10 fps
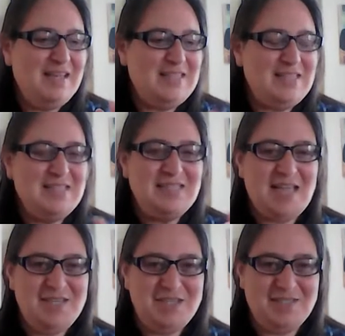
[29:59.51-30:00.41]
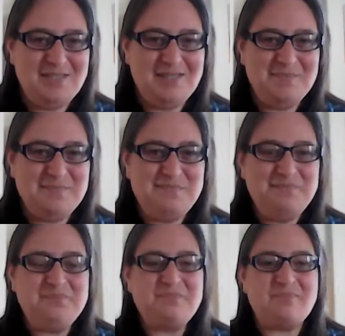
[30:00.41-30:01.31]
sensations
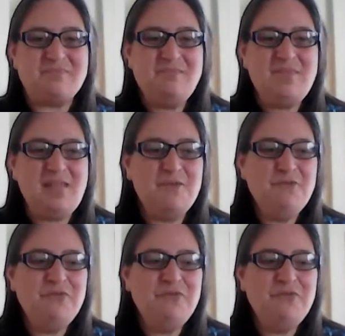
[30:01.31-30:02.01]
and